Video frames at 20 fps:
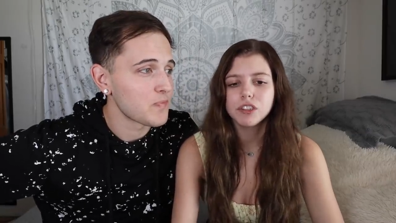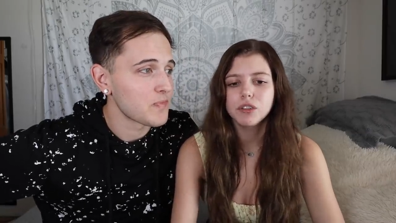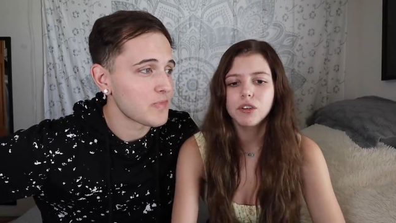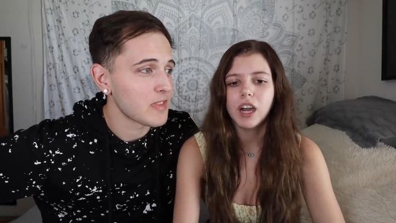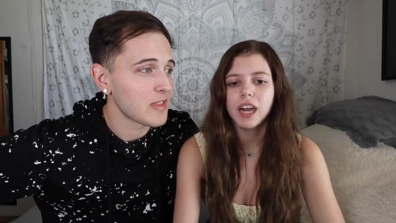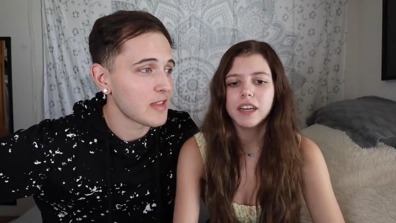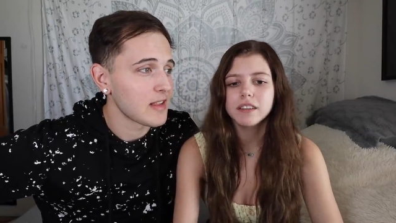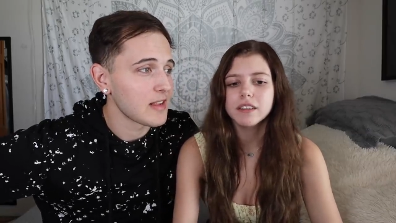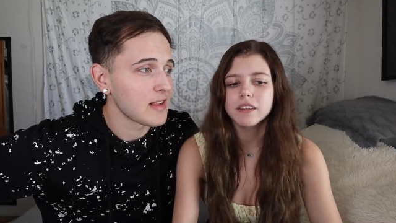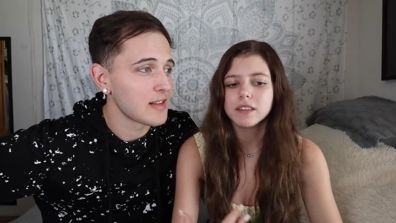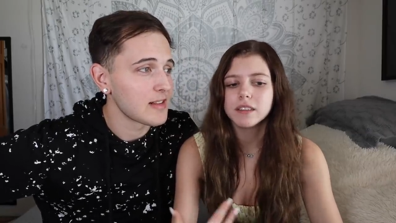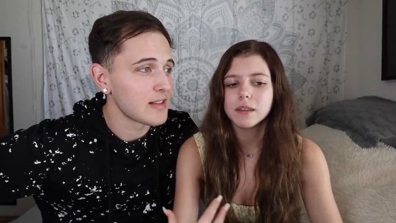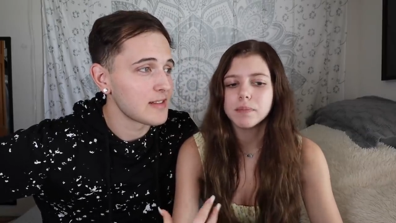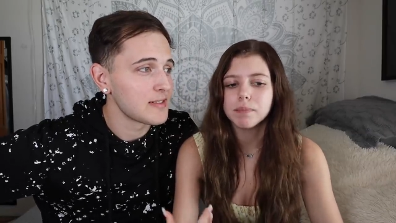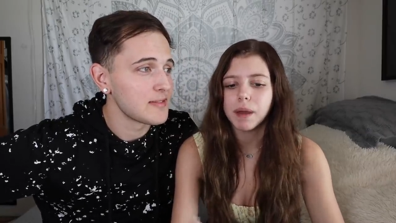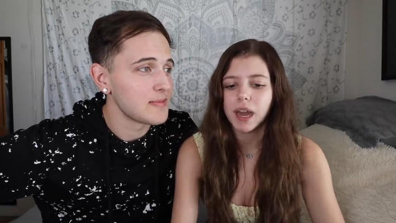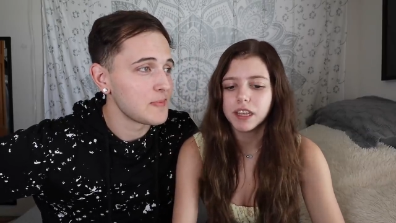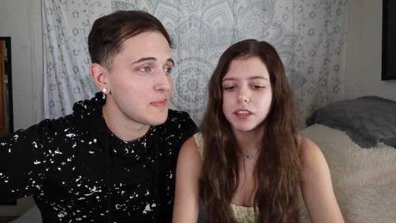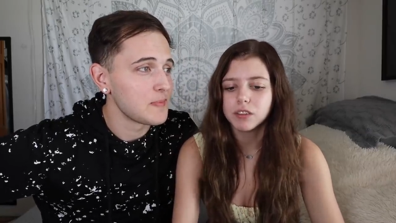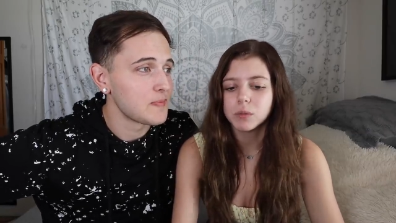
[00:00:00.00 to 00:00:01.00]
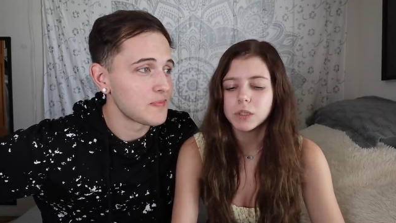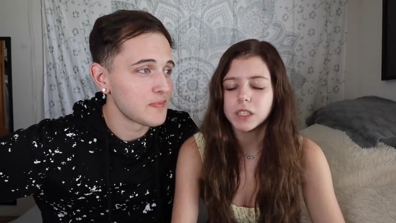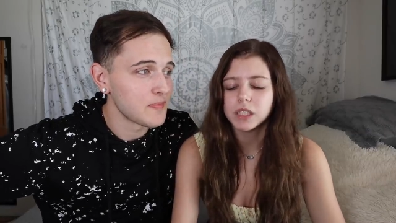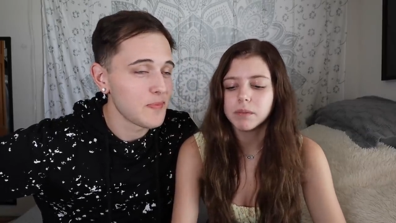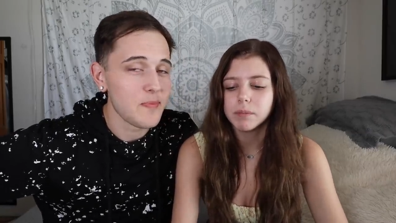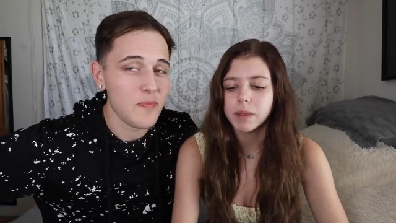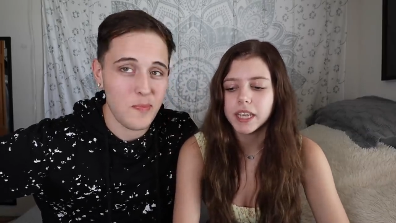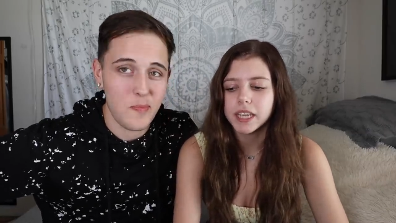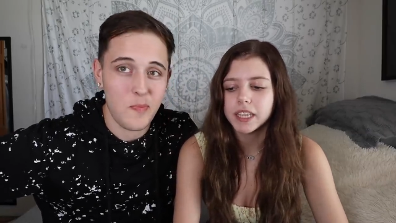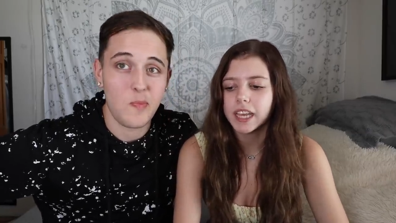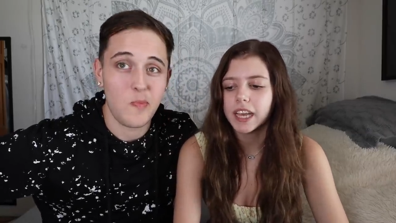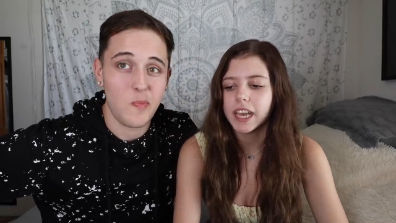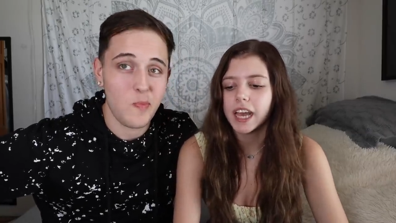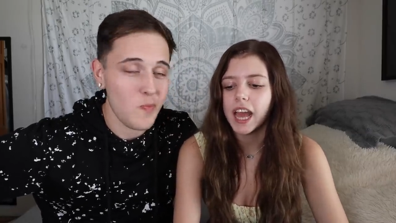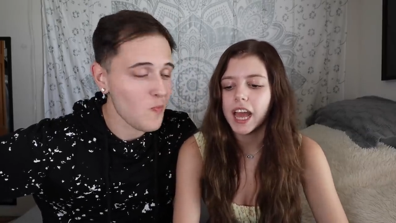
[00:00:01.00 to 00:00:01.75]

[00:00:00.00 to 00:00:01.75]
Speaker 1: for you guys is the best we can make it.